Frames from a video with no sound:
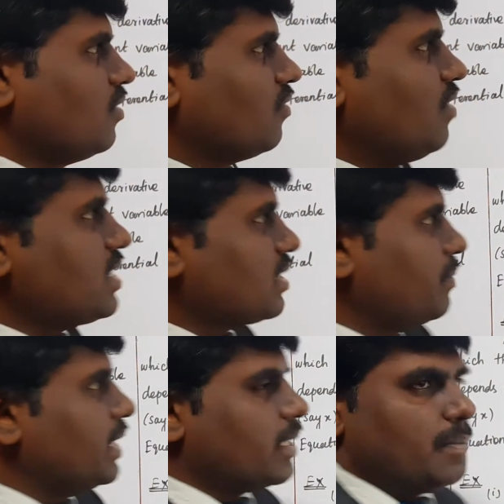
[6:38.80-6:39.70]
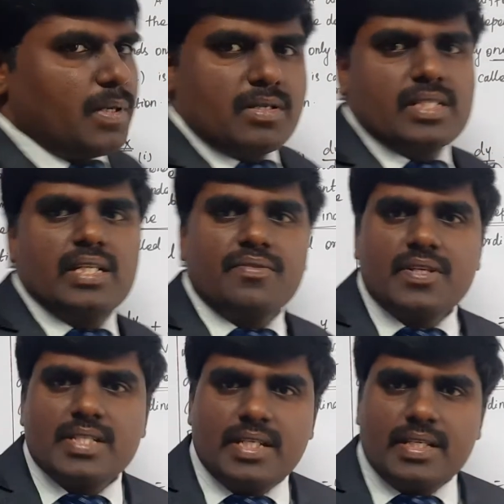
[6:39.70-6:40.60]
What's the meaning of partial
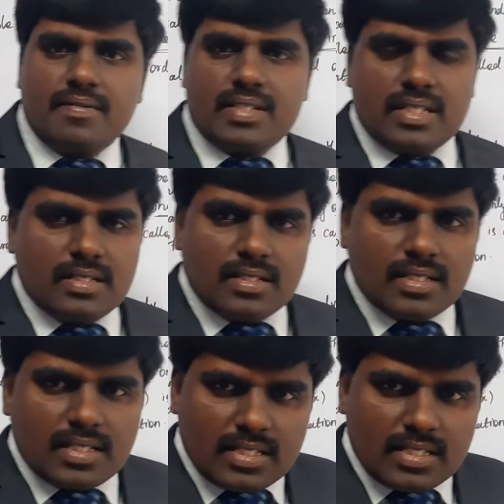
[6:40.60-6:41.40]
differential equation?